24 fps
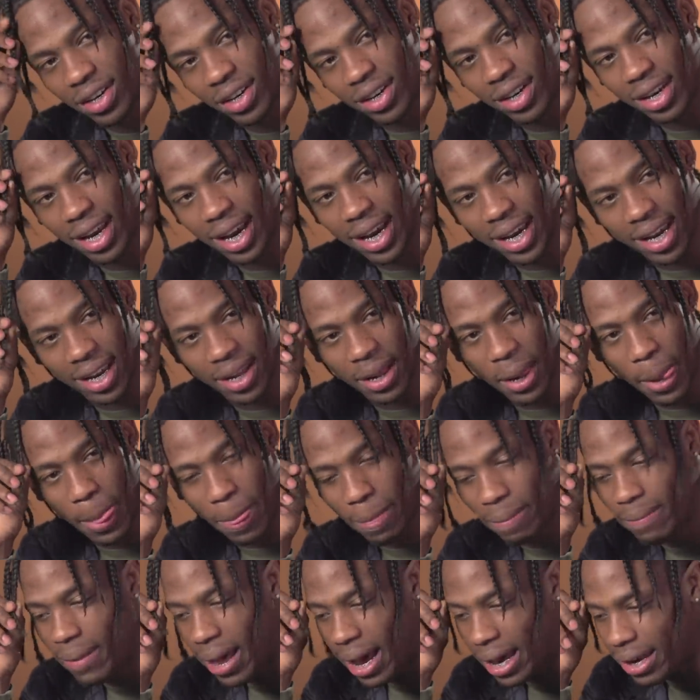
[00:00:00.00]
your like
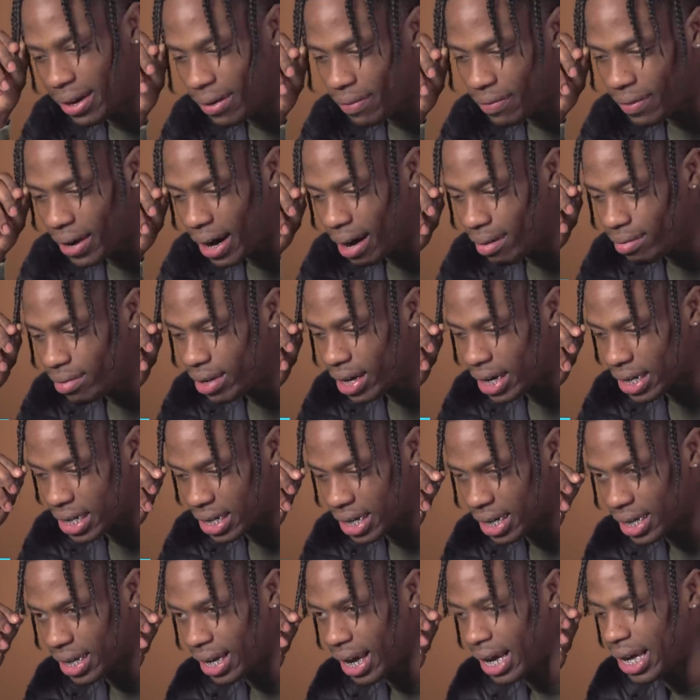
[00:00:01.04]
nine to five
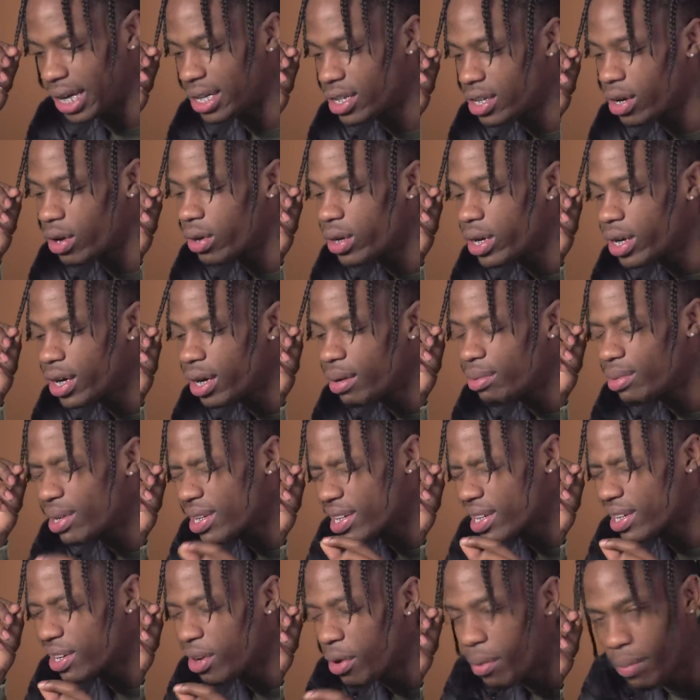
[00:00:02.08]
desk and like turn it up
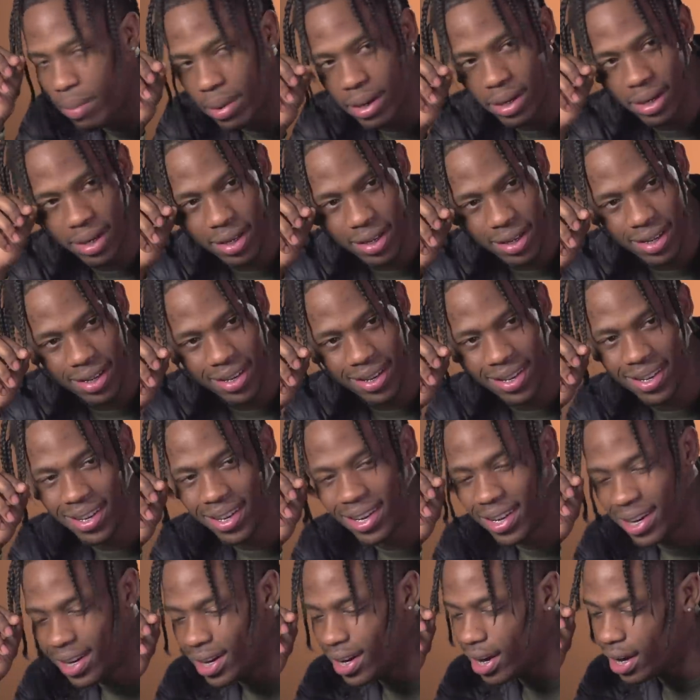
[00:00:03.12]
just a little bit,
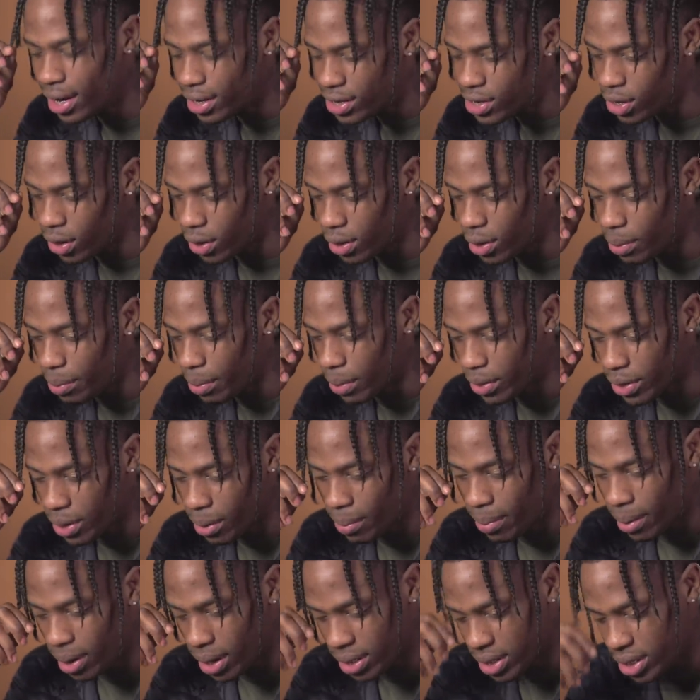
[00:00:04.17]
and turn up on your
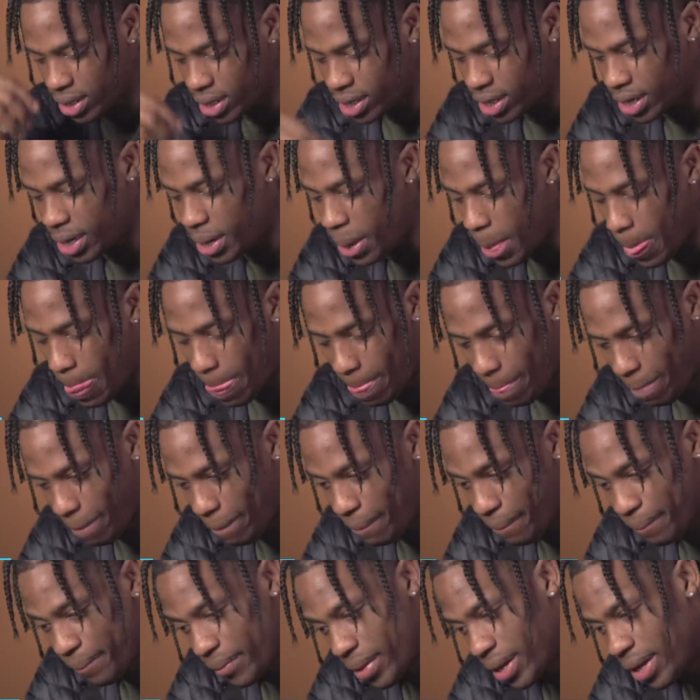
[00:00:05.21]
boss and shit.
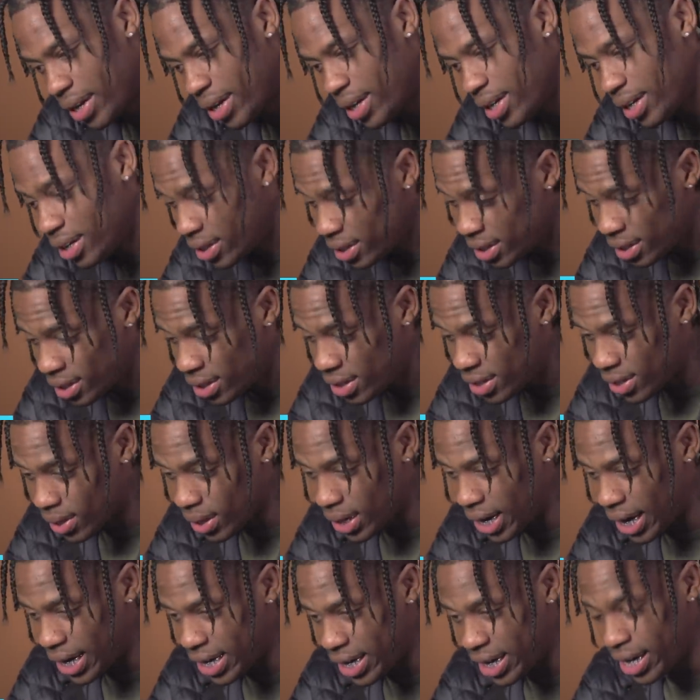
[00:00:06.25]
So
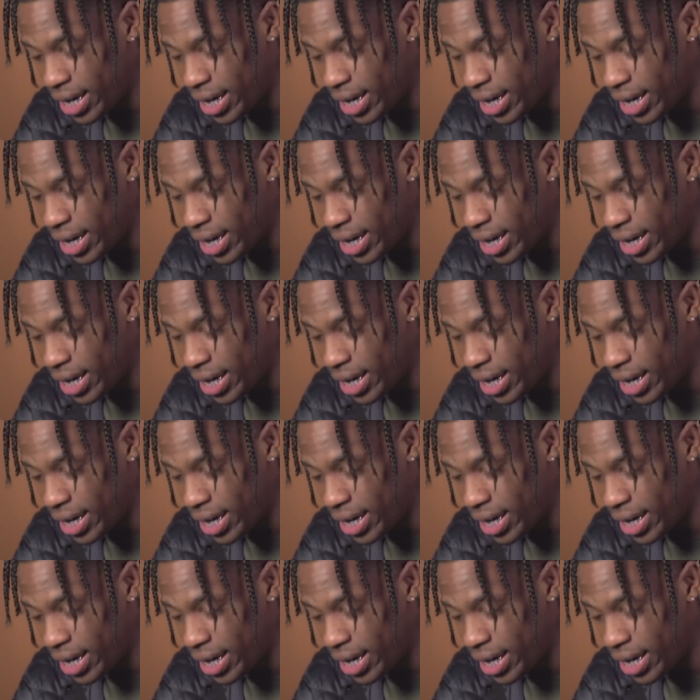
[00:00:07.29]
like